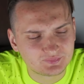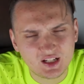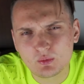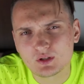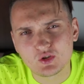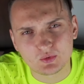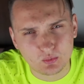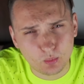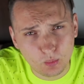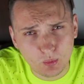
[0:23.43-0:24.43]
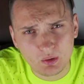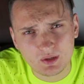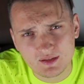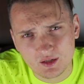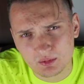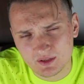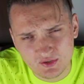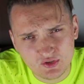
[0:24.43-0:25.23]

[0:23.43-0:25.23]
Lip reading: Everyone knows why we are dumping.